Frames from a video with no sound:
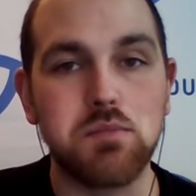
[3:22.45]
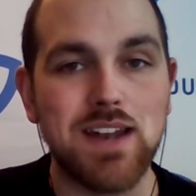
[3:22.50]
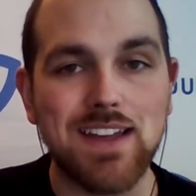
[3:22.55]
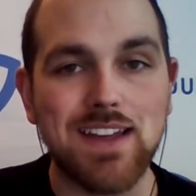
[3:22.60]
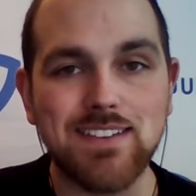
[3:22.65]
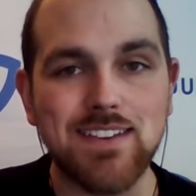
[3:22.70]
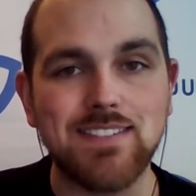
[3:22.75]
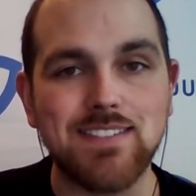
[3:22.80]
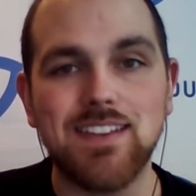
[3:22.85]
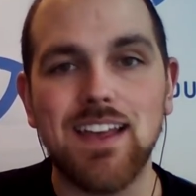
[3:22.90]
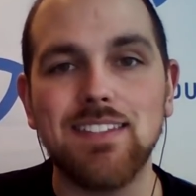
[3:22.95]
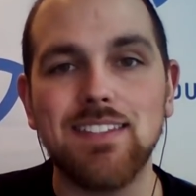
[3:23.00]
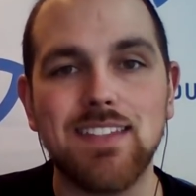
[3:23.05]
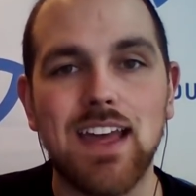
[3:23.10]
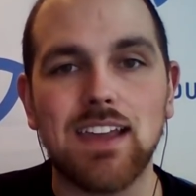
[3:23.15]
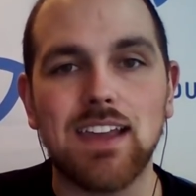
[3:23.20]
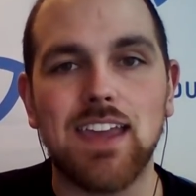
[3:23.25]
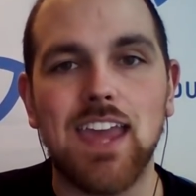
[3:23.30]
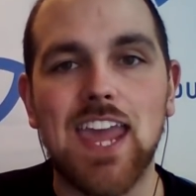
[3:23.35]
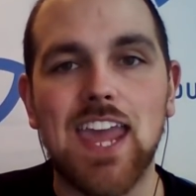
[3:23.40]
But as I said in
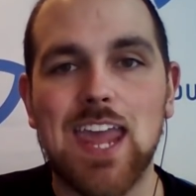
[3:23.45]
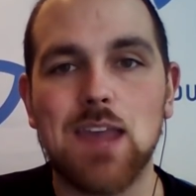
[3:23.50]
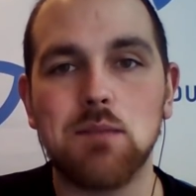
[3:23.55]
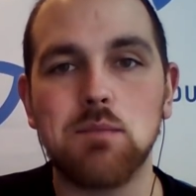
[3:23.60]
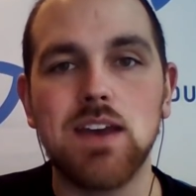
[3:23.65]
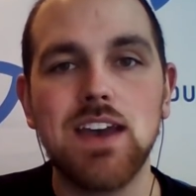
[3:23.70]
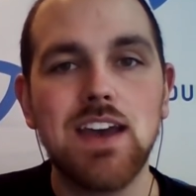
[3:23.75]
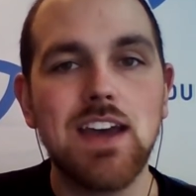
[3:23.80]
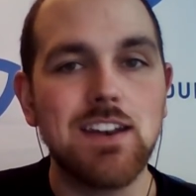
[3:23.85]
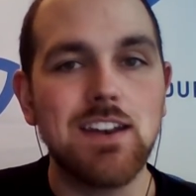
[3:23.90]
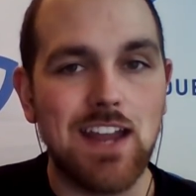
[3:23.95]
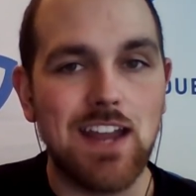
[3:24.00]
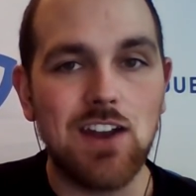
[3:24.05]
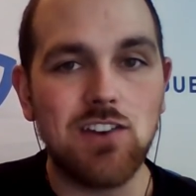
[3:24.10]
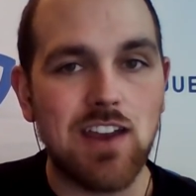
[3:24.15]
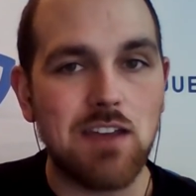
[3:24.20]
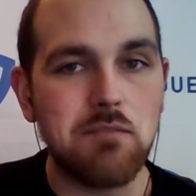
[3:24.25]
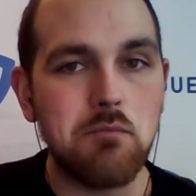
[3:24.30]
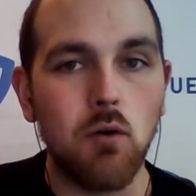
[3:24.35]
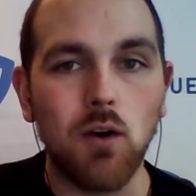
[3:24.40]
that game, D
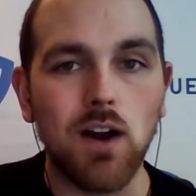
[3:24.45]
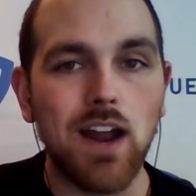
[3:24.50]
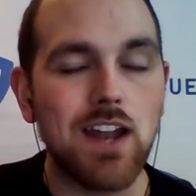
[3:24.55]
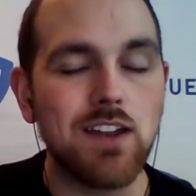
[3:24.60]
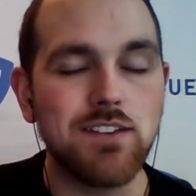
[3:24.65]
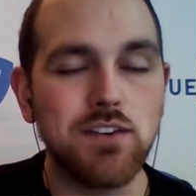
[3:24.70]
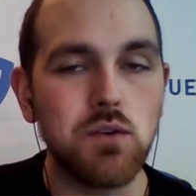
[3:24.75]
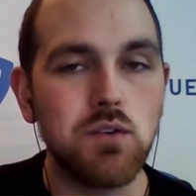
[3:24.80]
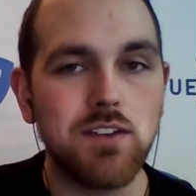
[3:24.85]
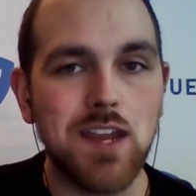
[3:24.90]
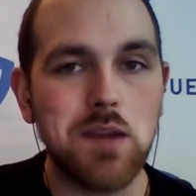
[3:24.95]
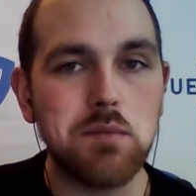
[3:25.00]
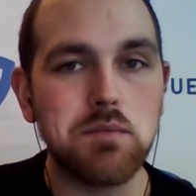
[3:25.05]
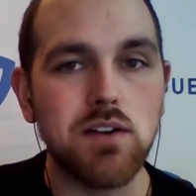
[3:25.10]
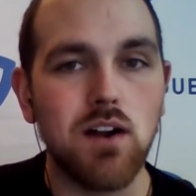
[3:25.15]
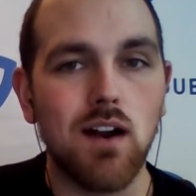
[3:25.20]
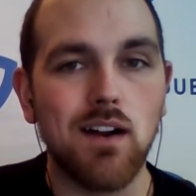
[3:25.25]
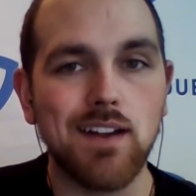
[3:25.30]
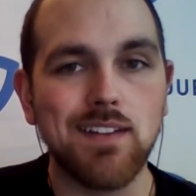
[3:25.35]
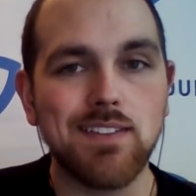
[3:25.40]
J Moore had two deep
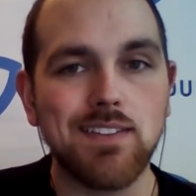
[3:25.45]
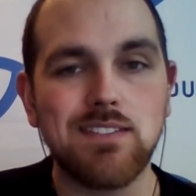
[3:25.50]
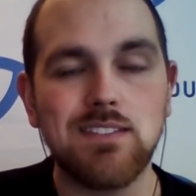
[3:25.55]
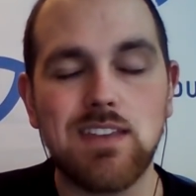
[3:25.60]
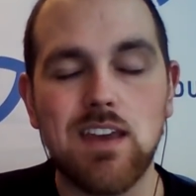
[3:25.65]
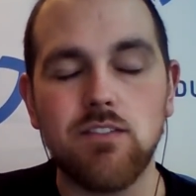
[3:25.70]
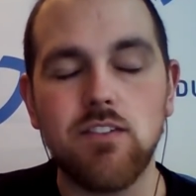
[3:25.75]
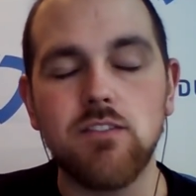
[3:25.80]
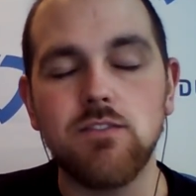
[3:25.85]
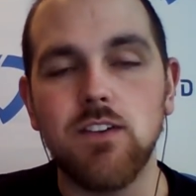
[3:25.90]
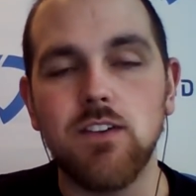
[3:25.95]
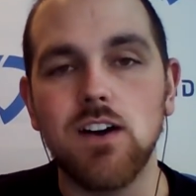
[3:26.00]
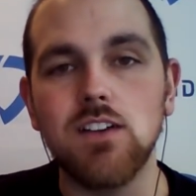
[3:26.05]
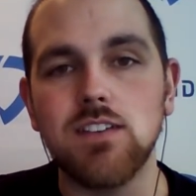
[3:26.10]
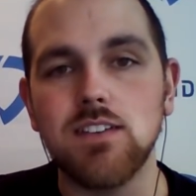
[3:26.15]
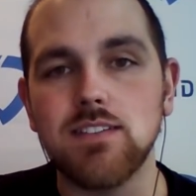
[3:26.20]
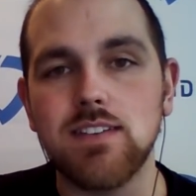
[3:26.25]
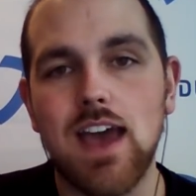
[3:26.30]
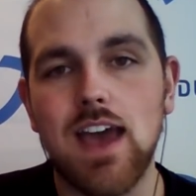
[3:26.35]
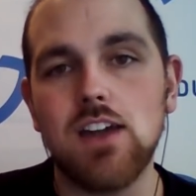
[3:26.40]
targets and Devin
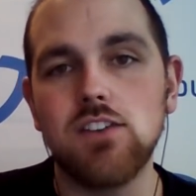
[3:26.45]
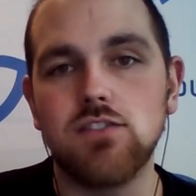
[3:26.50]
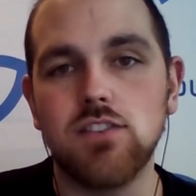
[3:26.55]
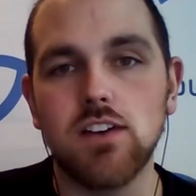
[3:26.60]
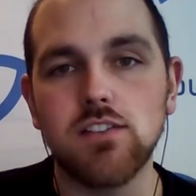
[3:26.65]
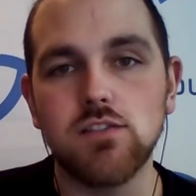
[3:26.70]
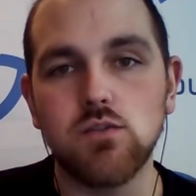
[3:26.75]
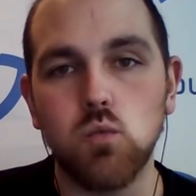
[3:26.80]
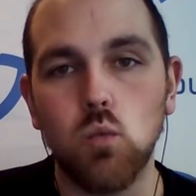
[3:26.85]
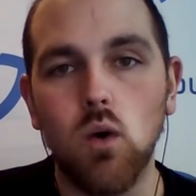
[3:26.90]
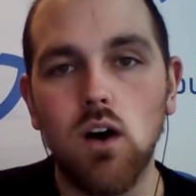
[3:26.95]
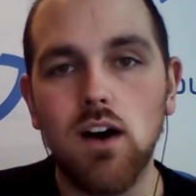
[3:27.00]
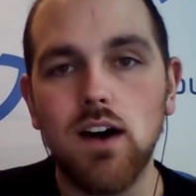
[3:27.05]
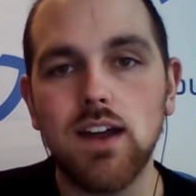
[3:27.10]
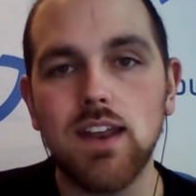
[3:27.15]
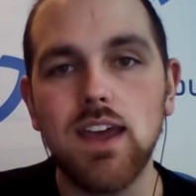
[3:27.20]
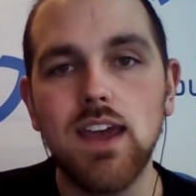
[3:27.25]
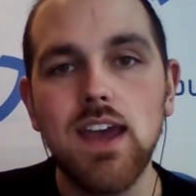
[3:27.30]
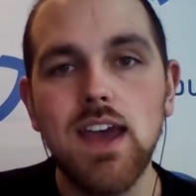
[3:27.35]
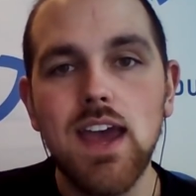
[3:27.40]
Funchess had just
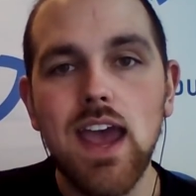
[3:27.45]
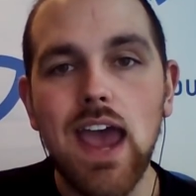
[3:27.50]
one